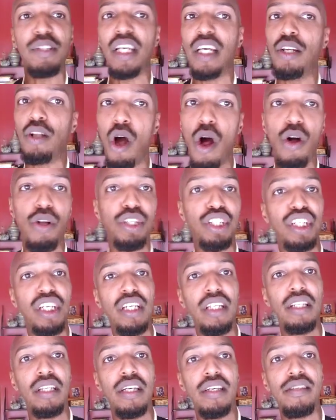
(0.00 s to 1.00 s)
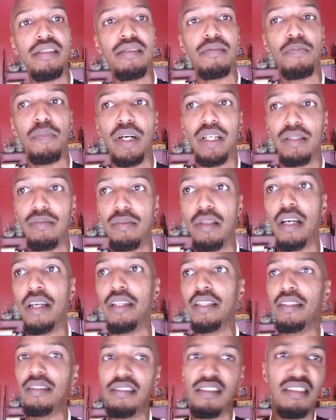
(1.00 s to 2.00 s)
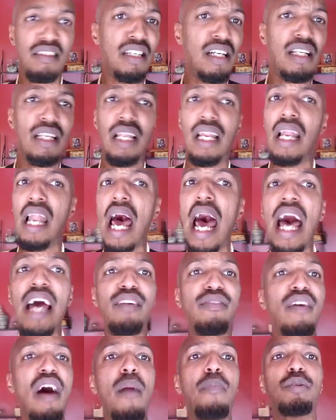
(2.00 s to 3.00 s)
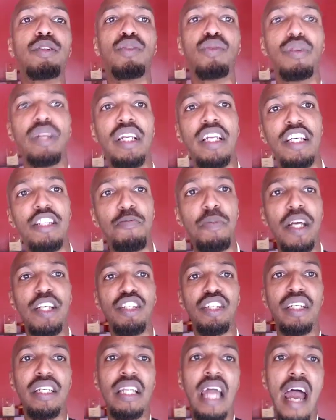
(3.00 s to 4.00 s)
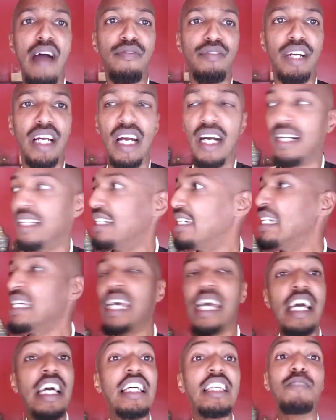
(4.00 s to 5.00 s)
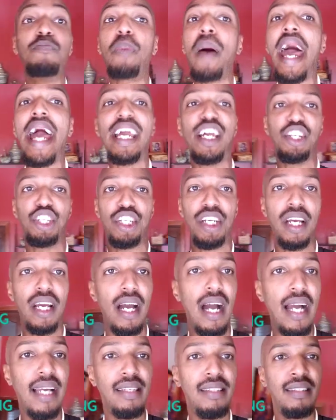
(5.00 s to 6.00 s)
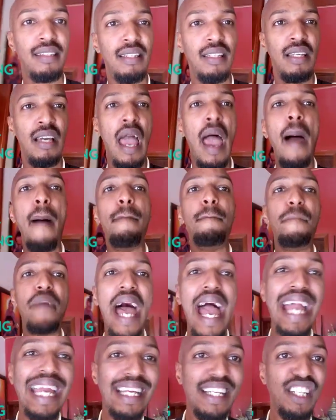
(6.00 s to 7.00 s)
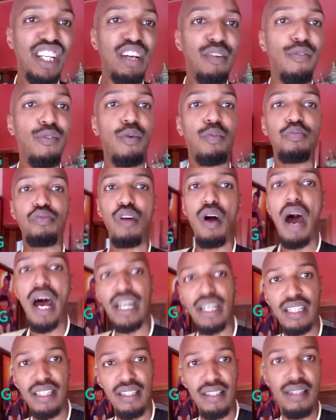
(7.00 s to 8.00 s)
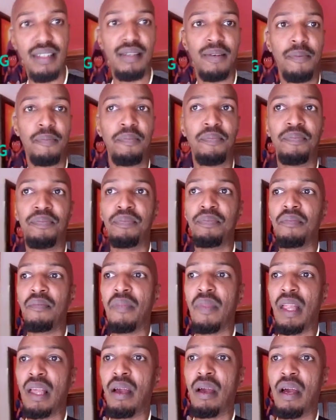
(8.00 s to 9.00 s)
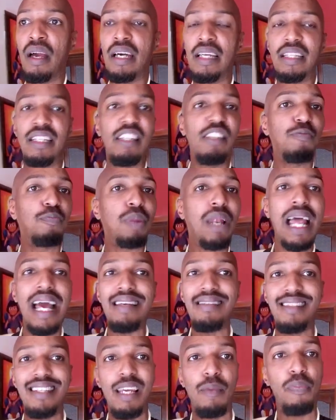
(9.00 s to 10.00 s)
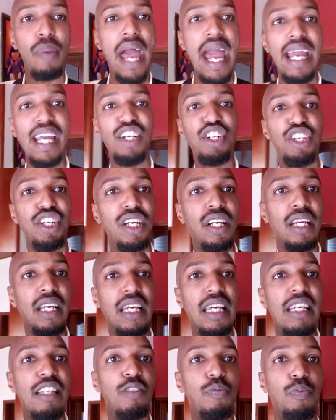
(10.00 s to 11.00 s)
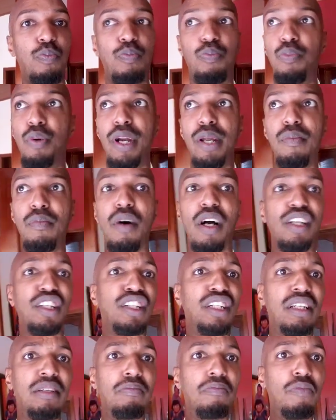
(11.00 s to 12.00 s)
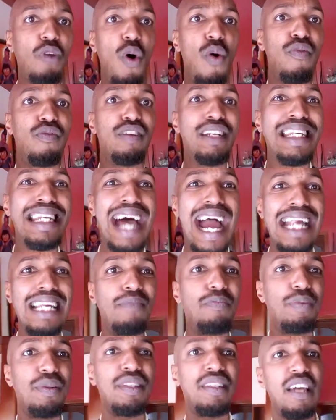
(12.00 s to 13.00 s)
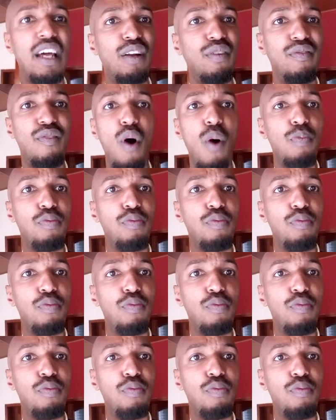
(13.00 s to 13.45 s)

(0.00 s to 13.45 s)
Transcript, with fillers: technology in this, but uh, still a lot of opportunity, especially in Africa, is packaging, guys. Packaging for products. This plastic packaging is pretty much in over 90% of all